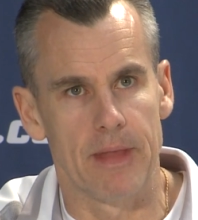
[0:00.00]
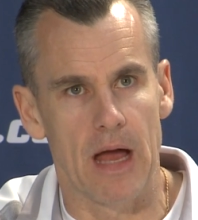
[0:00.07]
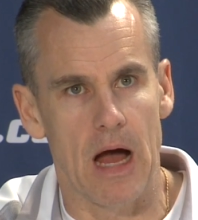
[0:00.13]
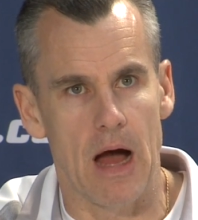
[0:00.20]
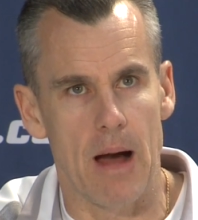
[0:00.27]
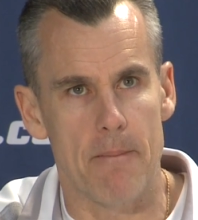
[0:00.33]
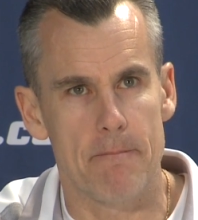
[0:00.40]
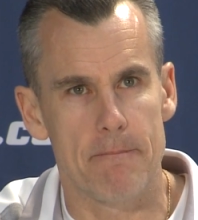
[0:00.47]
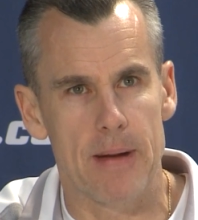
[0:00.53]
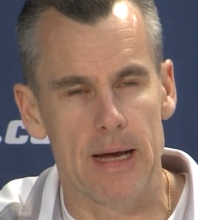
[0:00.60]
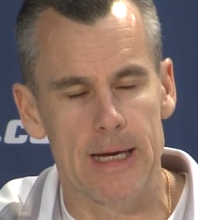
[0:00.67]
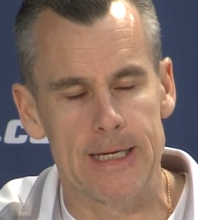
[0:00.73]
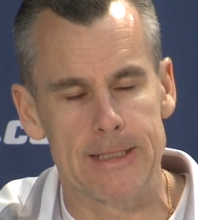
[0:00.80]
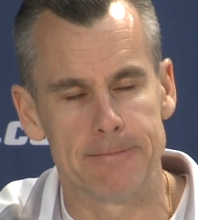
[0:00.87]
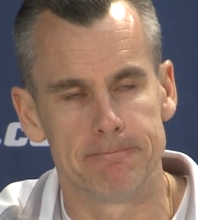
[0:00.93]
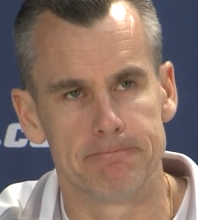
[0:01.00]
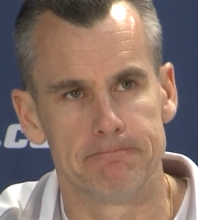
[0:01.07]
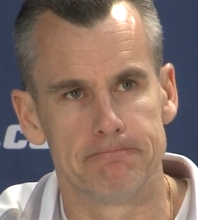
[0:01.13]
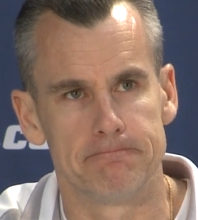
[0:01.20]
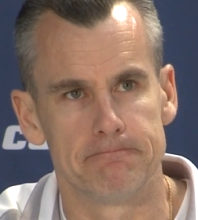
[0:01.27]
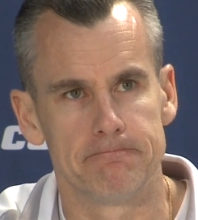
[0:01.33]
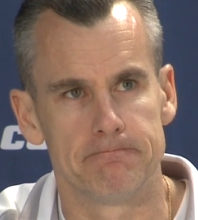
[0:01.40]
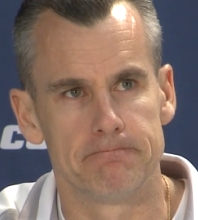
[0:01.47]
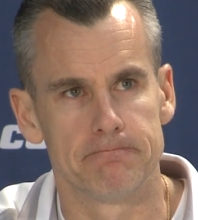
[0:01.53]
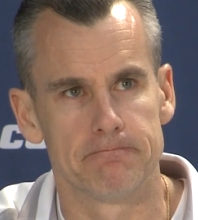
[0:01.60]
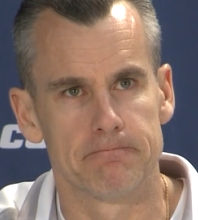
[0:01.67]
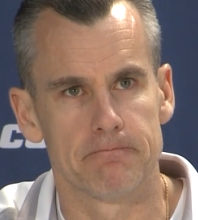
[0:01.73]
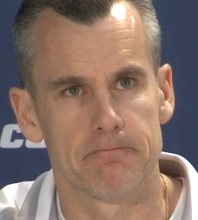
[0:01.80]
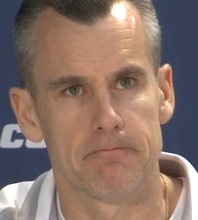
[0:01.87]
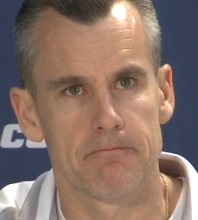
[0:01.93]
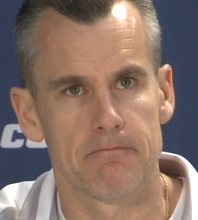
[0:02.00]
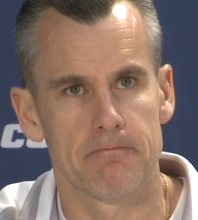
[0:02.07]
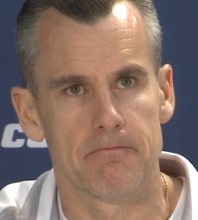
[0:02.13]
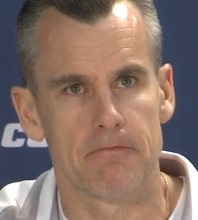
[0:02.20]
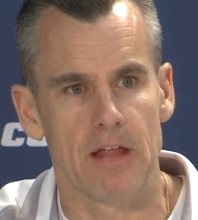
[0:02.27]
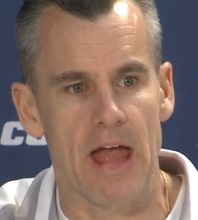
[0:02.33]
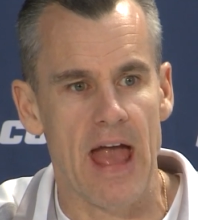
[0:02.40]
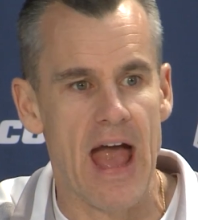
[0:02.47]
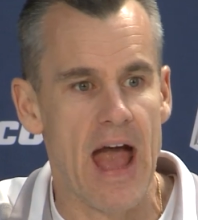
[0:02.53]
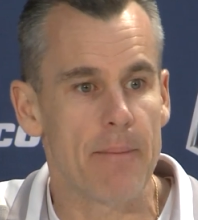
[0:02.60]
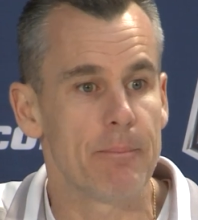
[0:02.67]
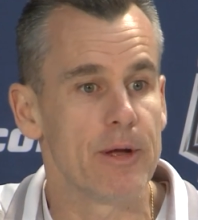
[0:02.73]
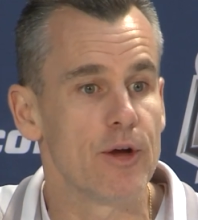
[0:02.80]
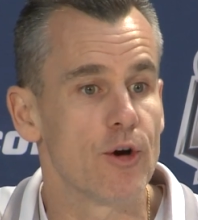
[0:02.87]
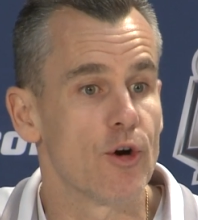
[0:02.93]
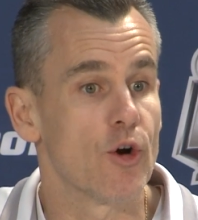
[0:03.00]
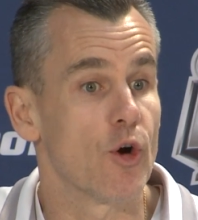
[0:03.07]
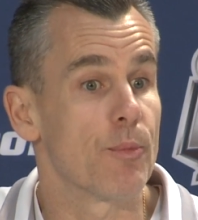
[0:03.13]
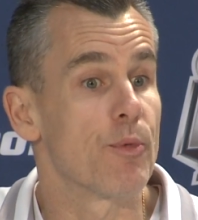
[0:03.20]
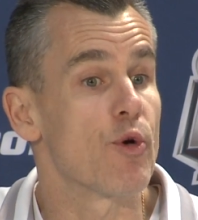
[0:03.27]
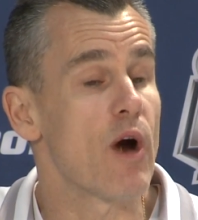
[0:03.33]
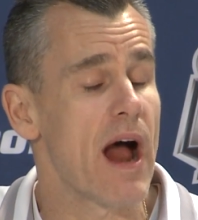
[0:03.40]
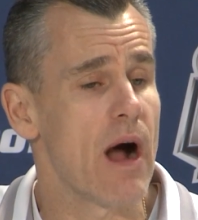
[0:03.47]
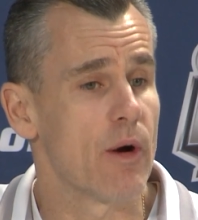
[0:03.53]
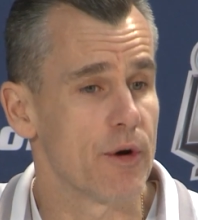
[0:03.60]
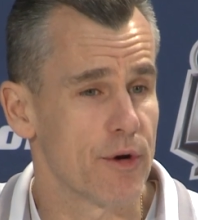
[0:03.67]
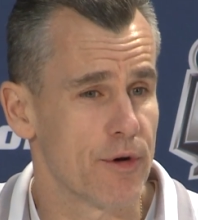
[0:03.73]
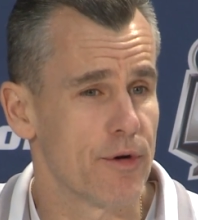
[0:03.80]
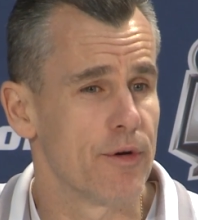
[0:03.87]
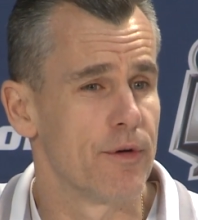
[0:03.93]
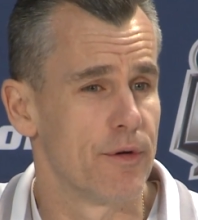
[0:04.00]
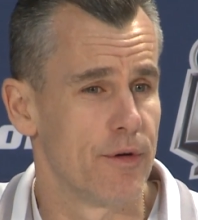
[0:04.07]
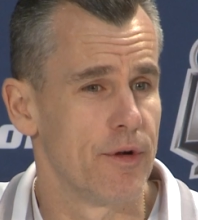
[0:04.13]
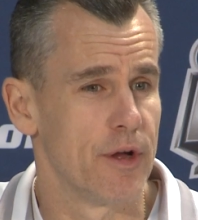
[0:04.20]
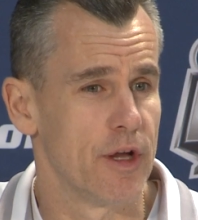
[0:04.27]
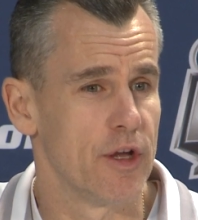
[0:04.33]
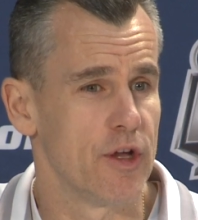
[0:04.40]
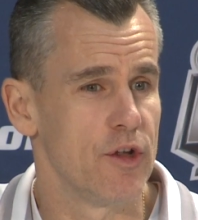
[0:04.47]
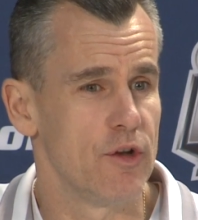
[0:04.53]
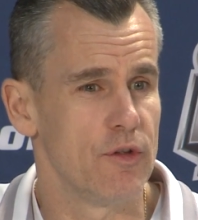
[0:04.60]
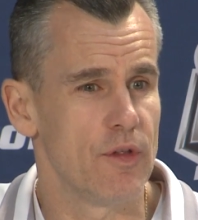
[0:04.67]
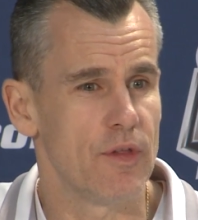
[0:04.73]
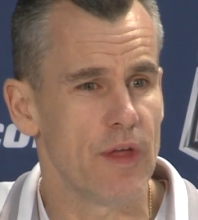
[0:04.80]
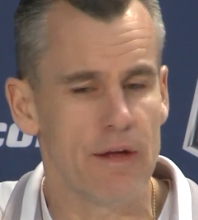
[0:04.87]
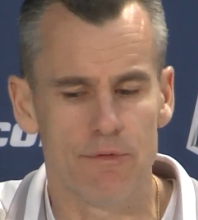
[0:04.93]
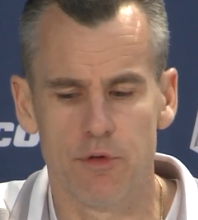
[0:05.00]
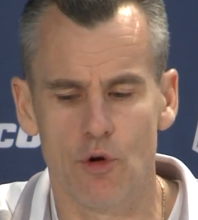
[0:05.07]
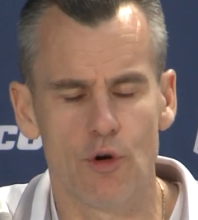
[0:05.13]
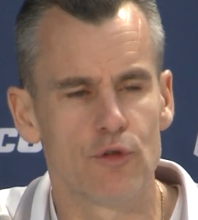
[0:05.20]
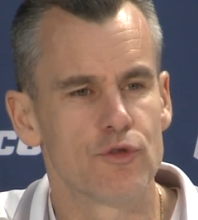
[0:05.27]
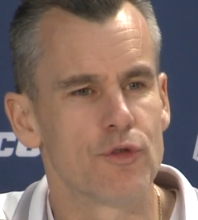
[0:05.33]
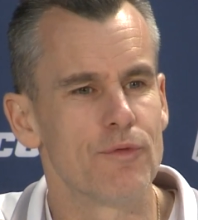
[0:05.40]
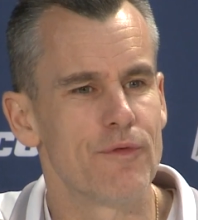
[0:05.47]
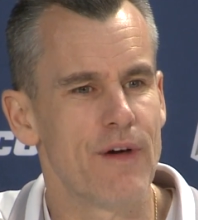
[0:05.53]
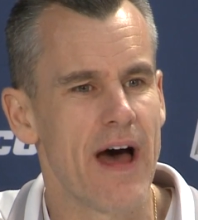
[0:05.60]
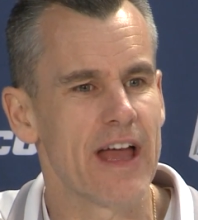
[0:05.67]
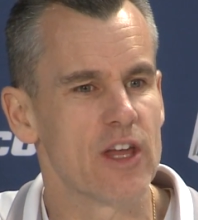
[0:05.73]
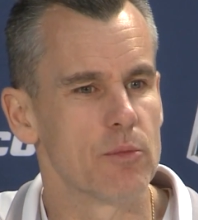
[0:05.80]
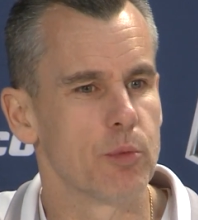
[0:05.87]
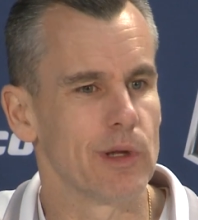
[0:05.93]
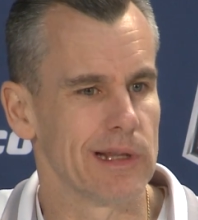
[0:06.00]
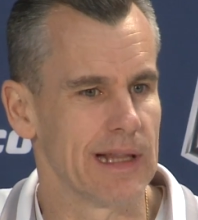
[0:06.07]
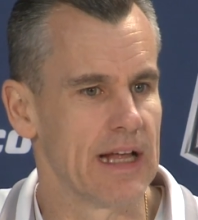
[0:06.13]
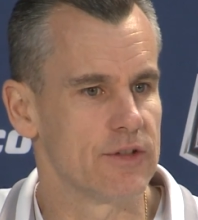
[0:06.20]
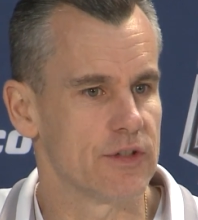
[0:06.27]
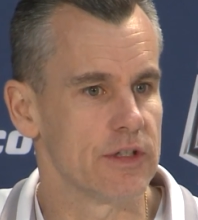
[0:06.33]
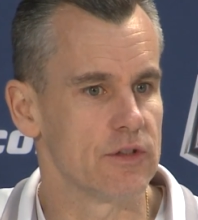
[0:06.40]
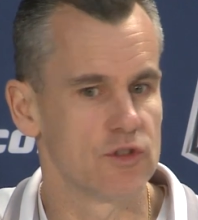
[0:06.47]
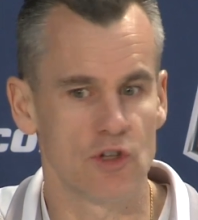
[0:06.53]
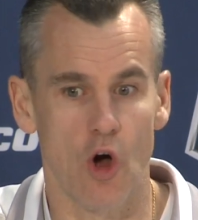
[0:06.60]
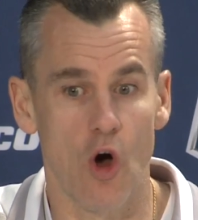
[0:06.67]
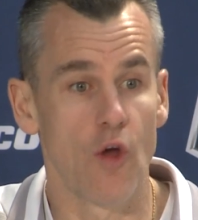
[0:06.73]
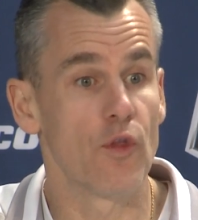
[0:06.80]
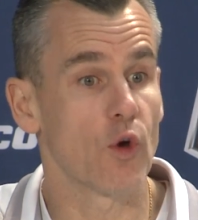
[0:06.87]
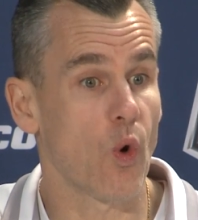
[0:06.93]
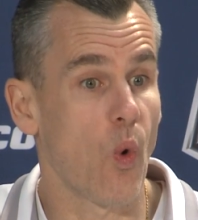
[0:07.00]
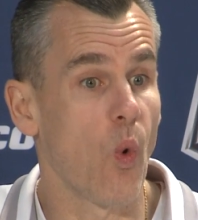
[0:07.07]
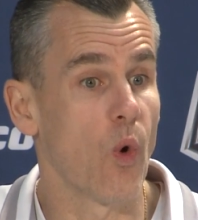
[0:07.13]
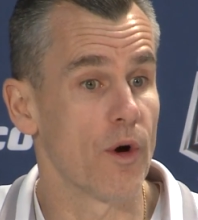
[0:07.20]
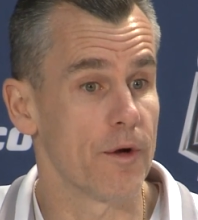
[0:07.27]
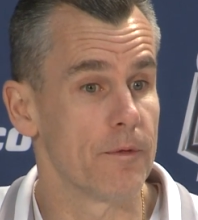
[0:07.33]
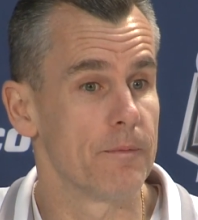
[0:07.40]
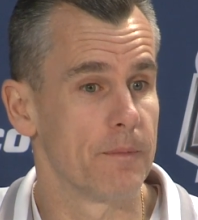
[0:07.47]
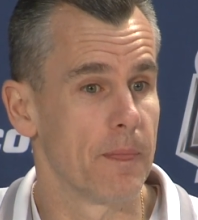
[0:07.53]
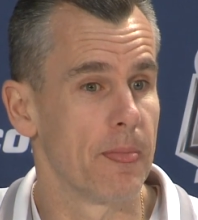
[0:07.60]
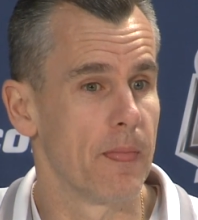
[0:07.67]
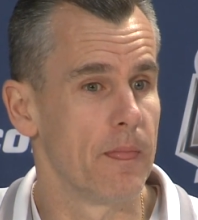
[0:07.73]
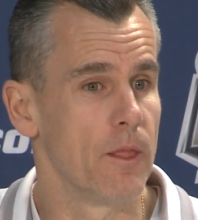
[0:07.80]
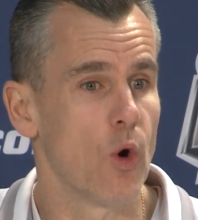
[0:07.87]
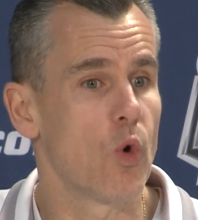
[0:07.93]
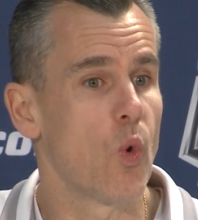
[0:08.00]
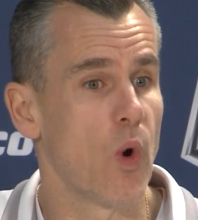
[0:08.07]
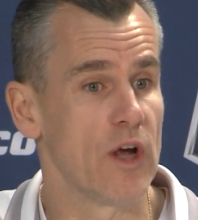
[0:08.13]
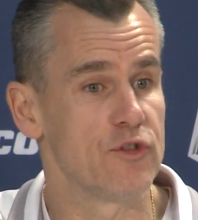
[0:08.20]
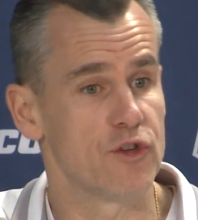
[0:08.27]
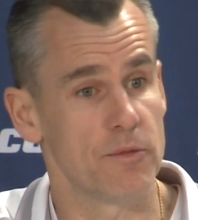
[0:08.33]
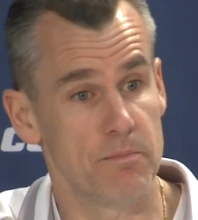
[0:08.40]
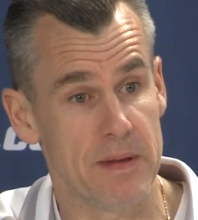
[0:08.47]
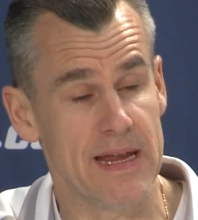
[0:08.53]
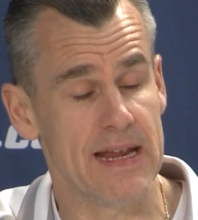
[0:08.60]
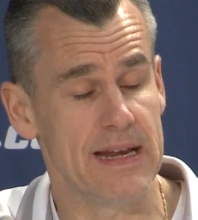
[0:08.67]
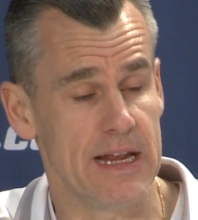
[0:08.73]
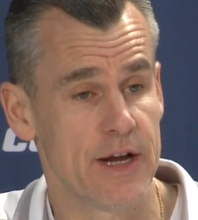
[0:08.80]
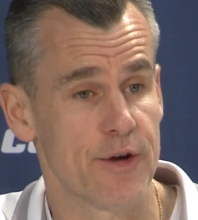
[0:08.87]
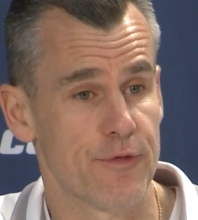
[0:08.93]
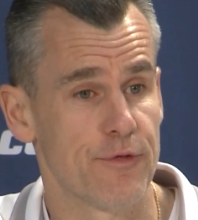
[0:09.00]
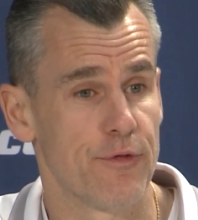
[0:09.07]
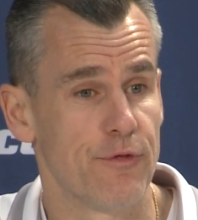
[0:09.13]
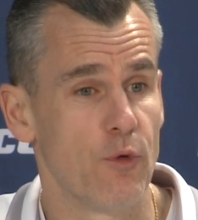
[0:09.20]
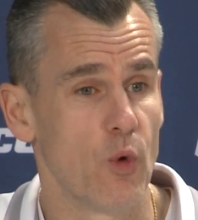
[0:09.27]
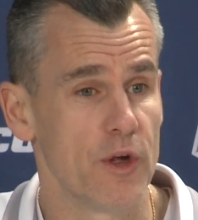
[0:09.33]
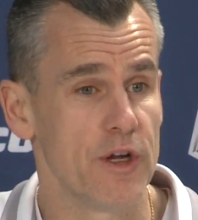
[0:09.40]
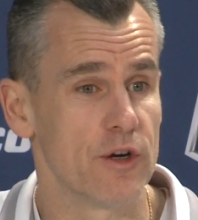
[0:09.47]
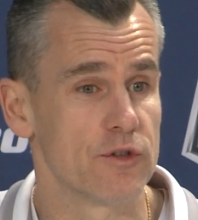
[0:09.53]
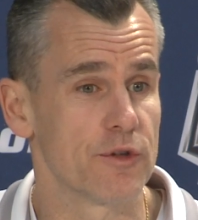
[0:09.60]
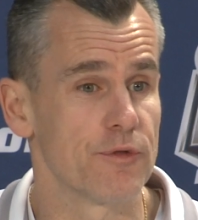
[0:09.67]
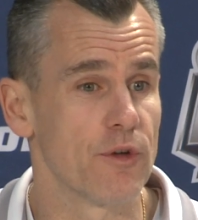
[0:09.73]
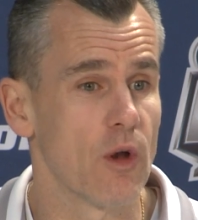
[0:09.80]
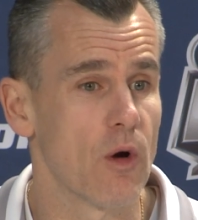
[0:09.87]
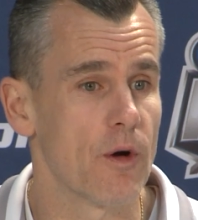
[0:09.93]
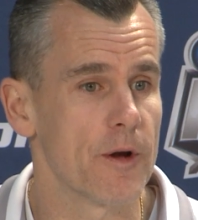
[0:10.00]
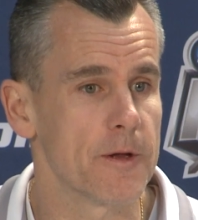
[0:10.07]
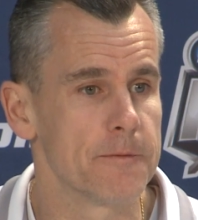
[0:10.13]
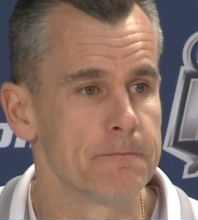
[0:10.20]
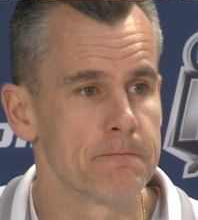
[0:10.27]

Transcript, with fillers: I'm um, happier or prouder. They've learned some valuable lessons on the court, no question, being here for four years at Florida.